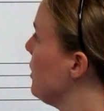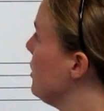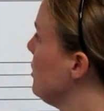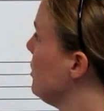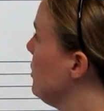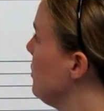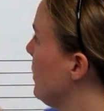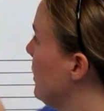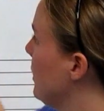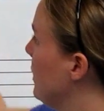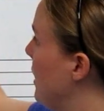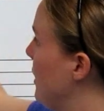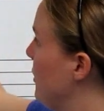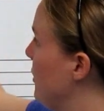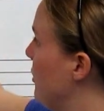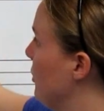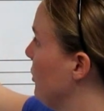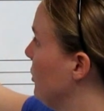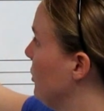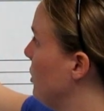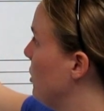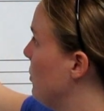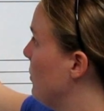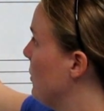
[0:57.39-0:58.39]
You can
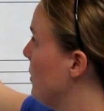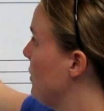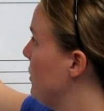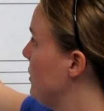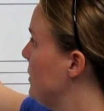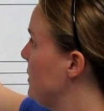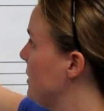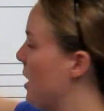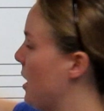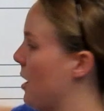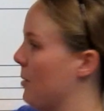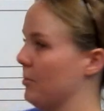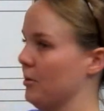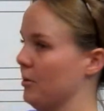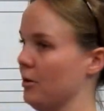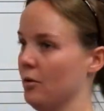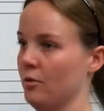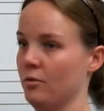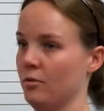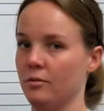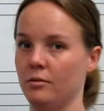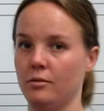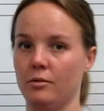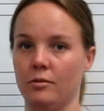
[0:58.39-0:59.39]
either lower the top
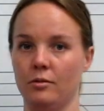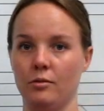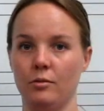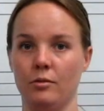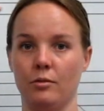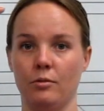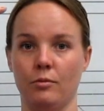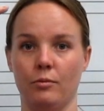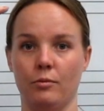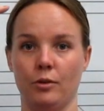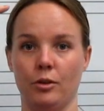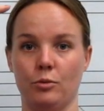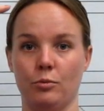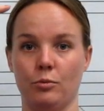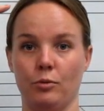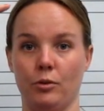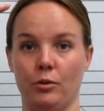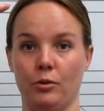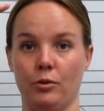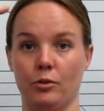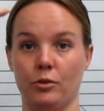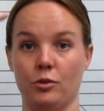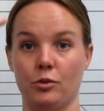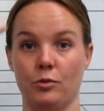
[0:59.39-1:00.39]
note, which
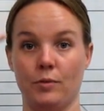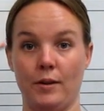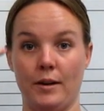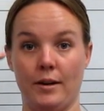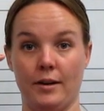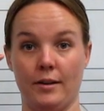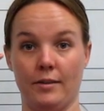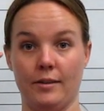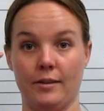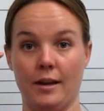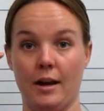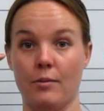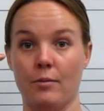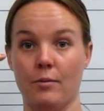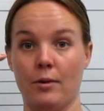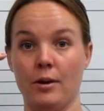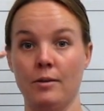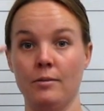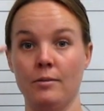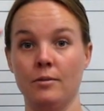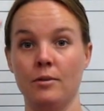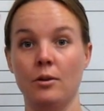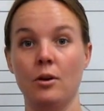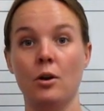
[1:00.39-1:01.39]
will shrink it that
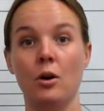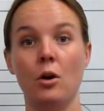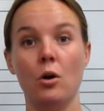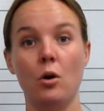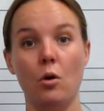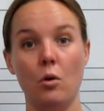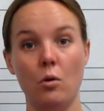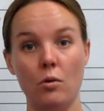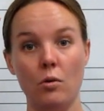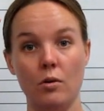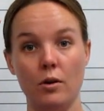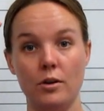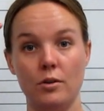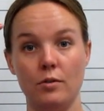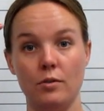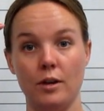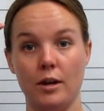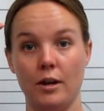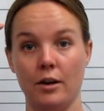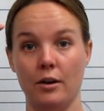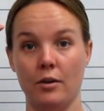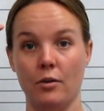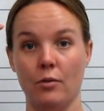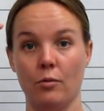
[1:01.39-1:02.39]
way, or you
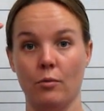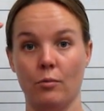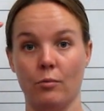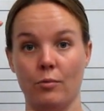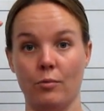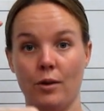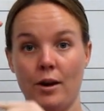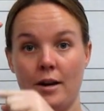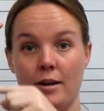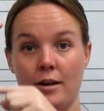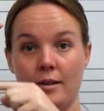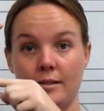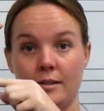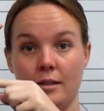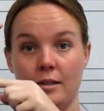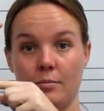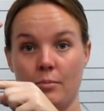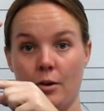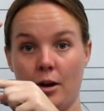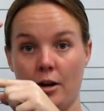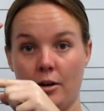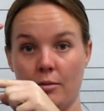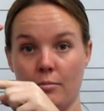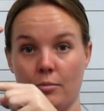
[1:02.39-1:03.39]
can raise the
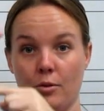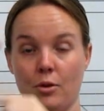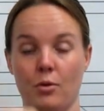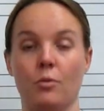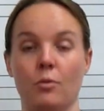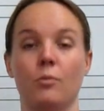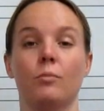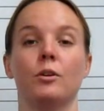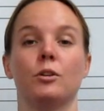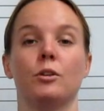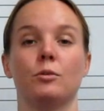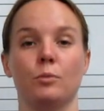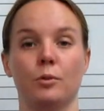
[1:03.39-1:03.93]
bottom note, which